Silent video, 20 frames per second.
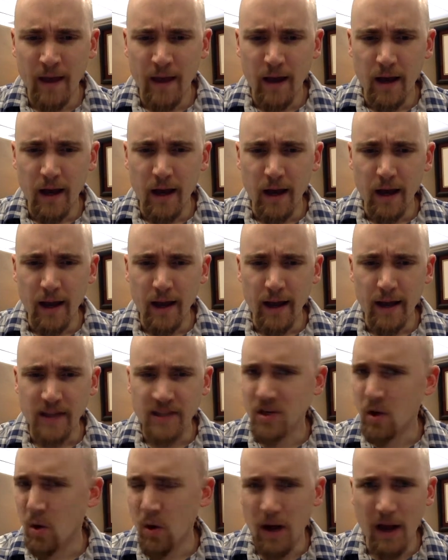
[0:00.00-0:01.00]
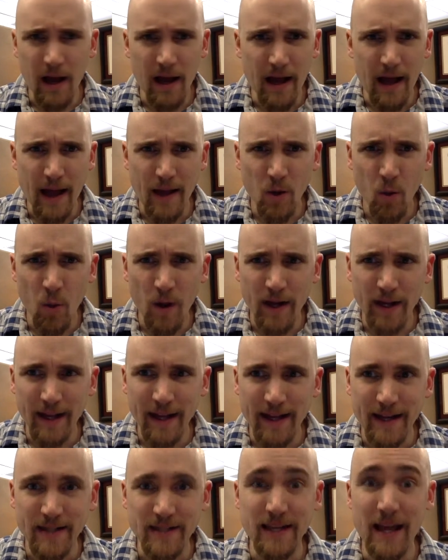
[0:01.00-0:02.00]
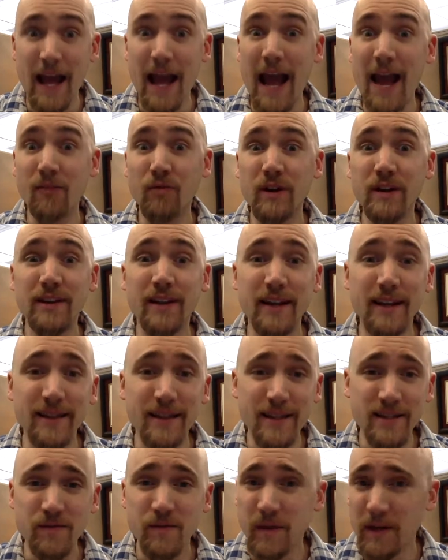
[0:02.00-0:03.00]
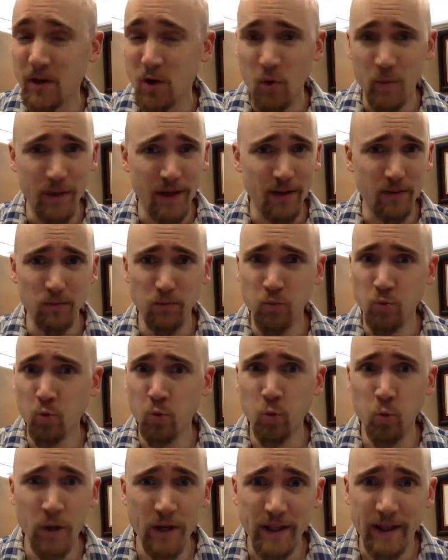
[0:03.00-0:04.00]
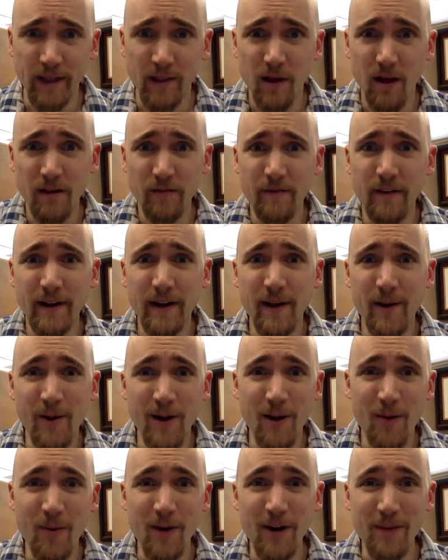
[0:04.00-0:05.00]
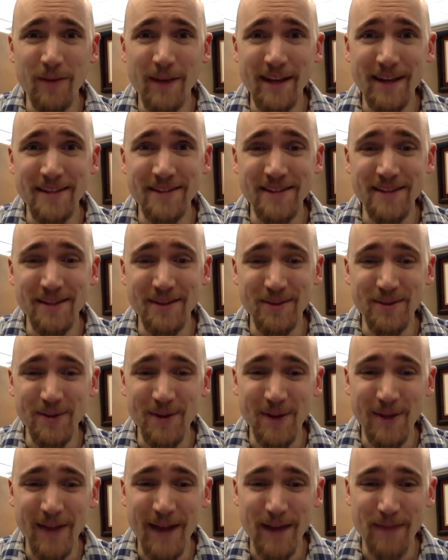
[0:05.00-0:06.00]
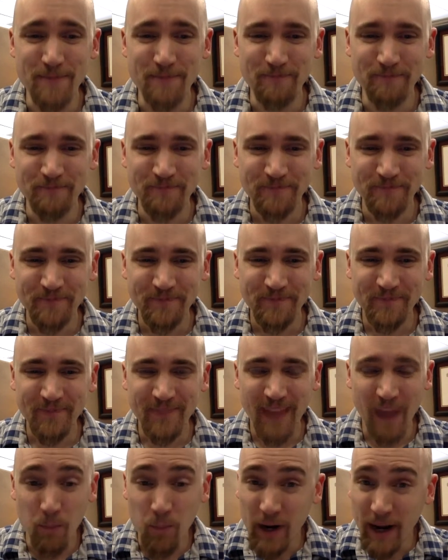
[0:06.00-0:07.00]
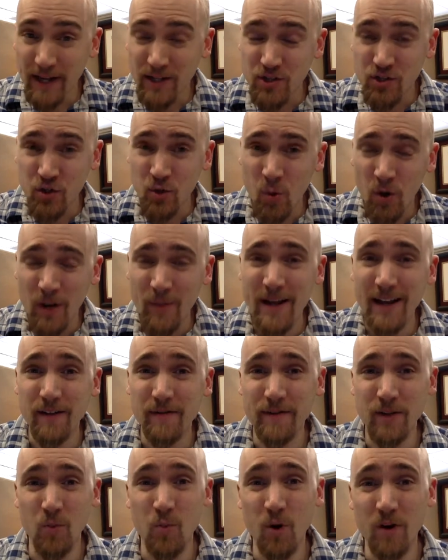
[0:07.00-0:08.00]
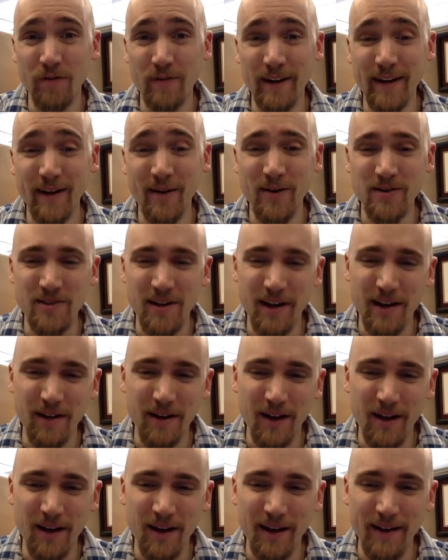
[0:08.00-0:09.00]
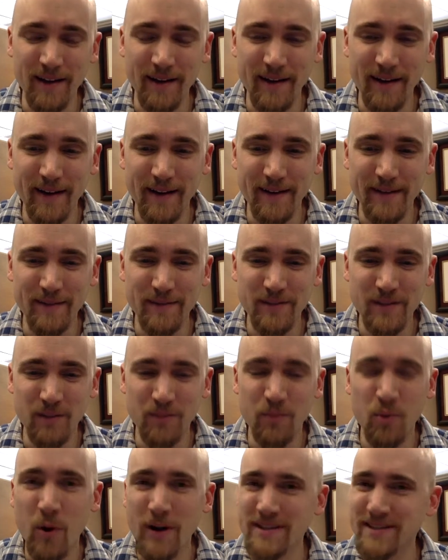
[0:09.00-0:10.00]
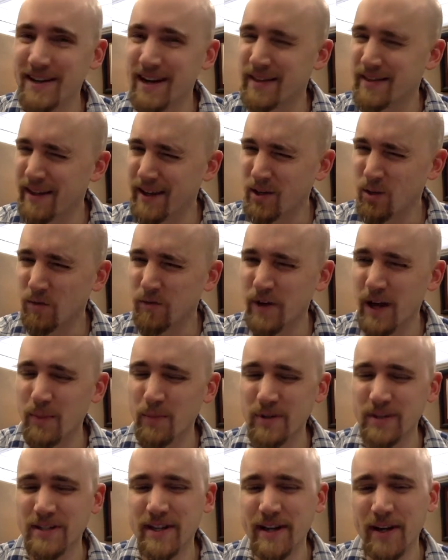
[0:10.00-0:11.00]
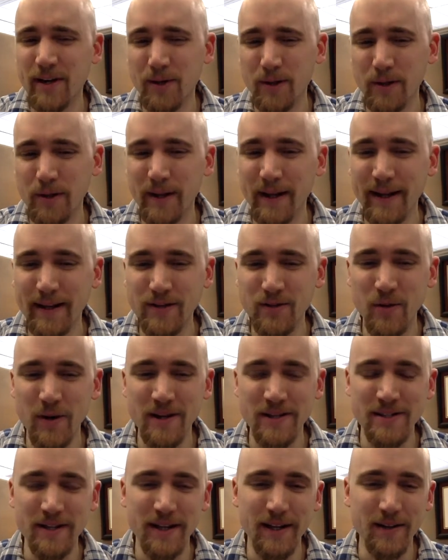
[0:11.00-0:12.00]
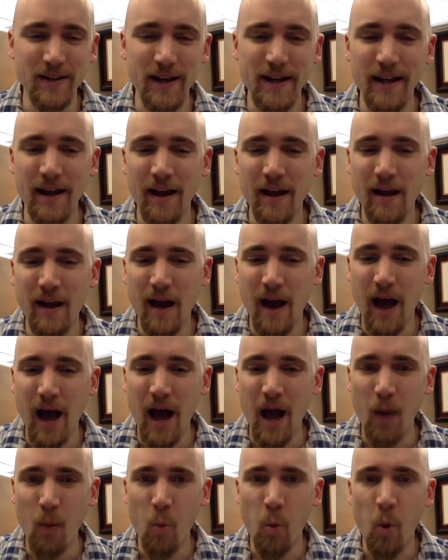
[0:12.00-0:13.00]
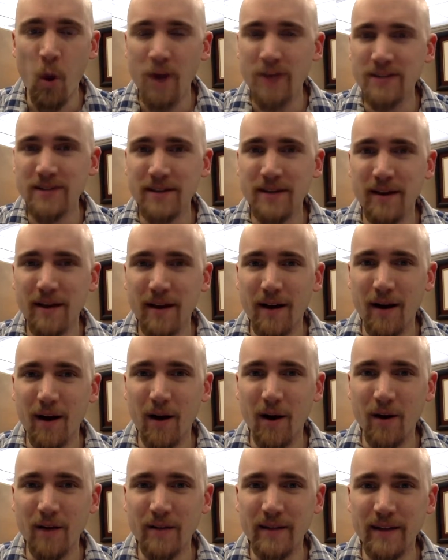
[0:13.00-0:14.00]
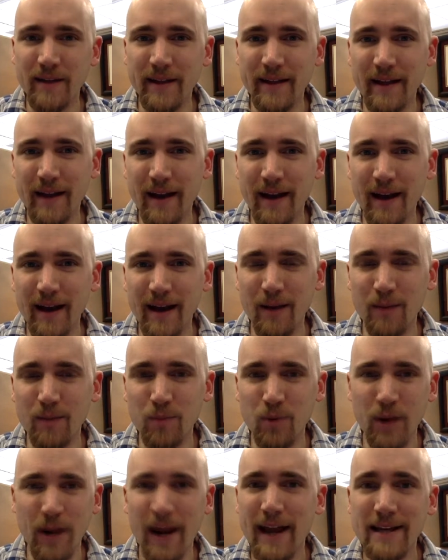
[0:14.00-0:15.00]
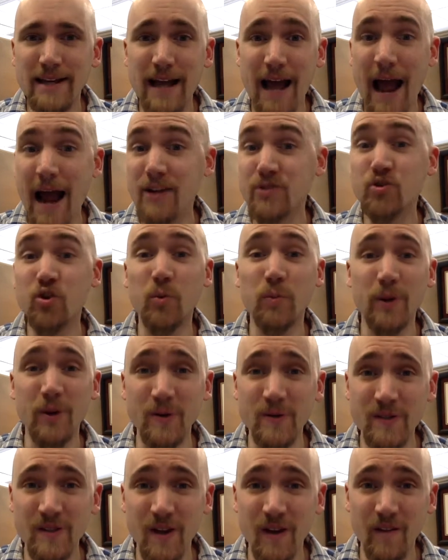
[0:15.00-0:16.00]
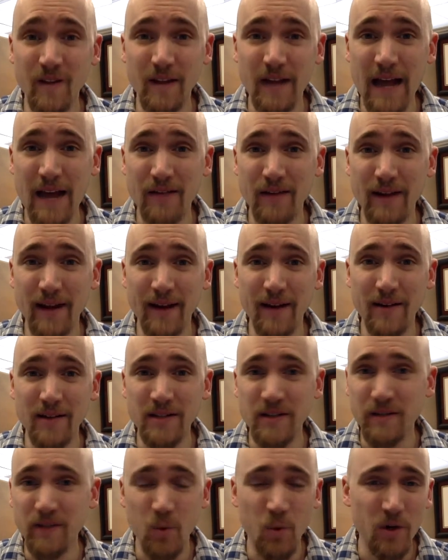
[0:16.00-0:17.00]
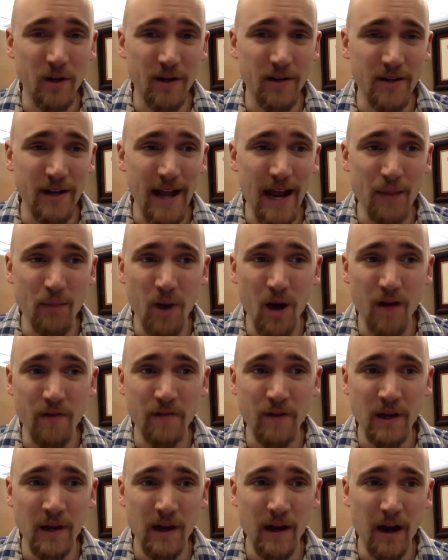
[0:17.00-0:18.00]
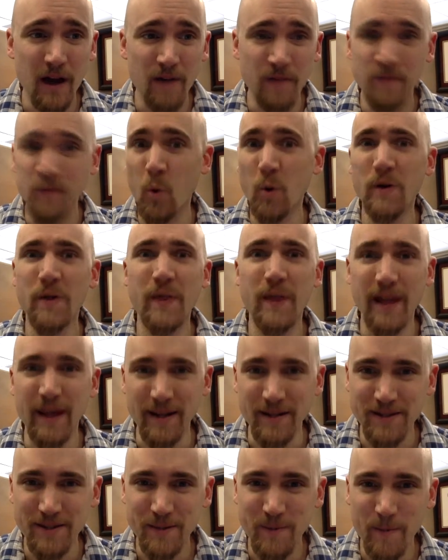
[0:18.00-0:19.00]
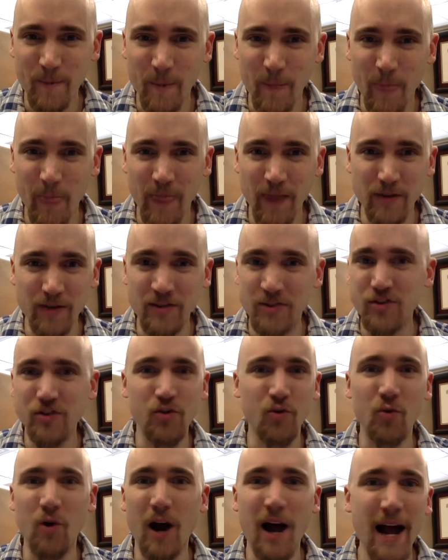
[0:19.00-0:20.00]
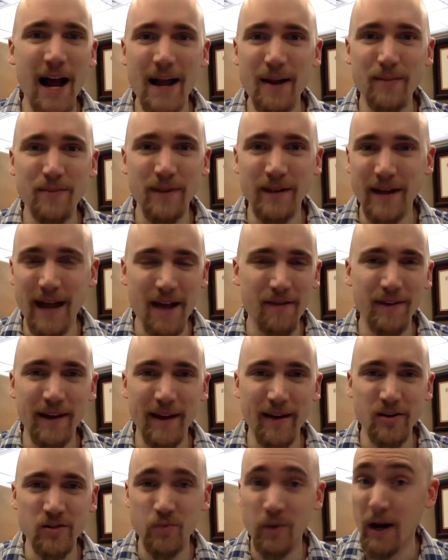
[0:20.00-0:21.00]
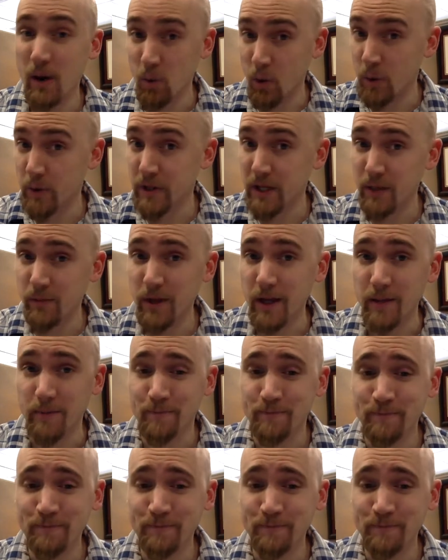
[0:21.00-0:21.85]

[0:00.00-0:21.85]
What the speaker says: And so I don't want to get into everything in this video. It would be a really long video, and I don't want to make you sit through all that. But I do want to make a few more videos on some points that I think you'll find particularly interesting, like what are the brand attributes of the Navigators? If you were to name off 4 things to describe the Navigators brand, what would they be?